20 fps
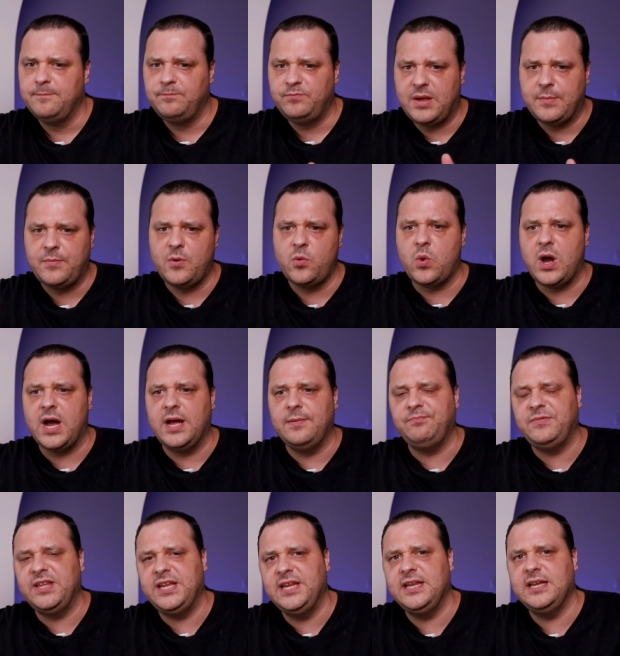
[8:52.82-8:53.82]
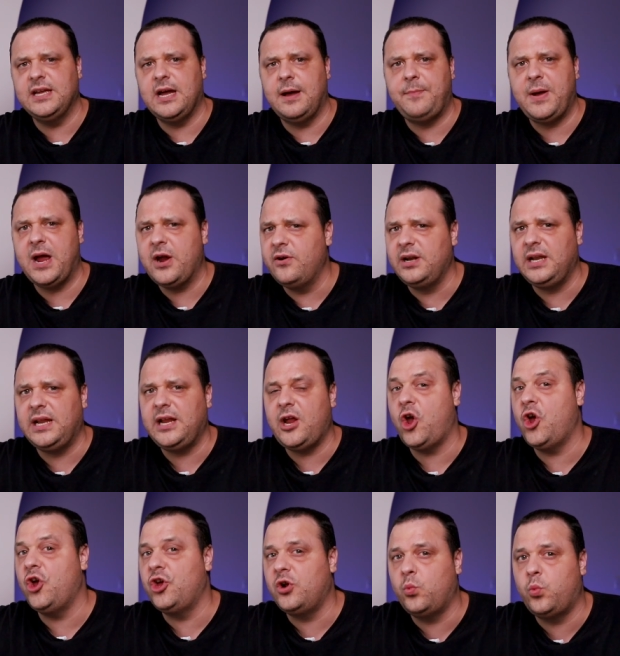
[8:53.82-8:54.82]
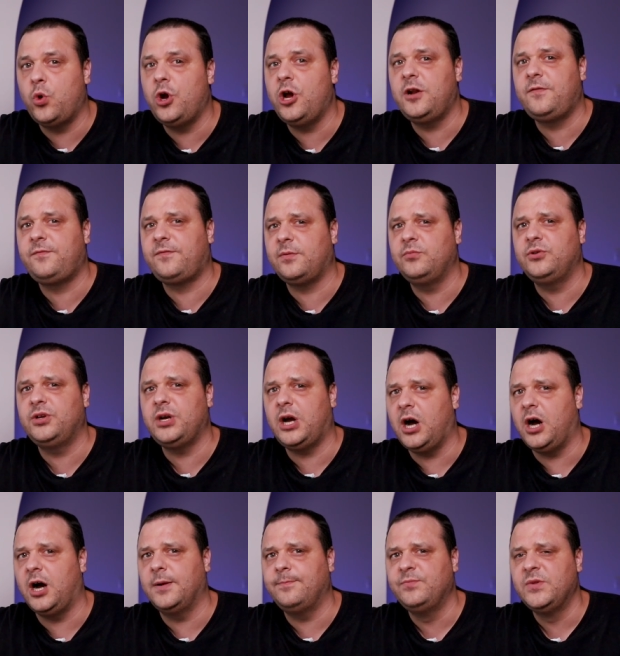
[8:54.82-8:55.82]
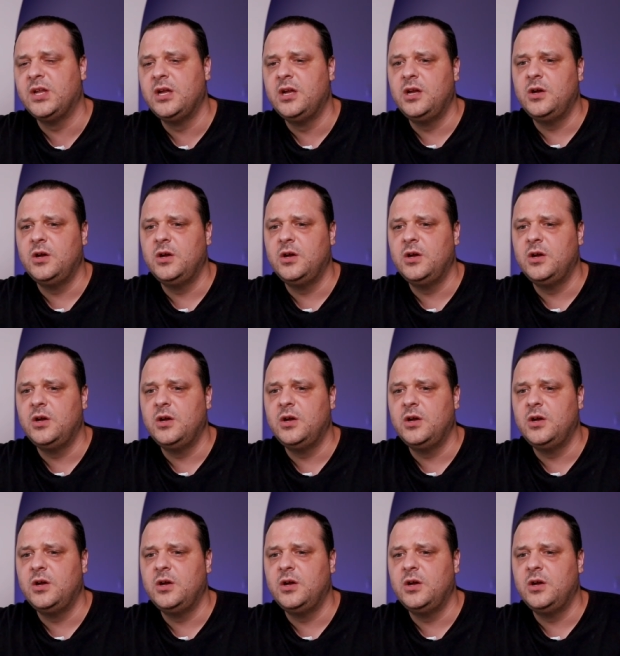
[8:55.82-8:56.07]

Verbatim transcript: Number one, he apparently heard a word from God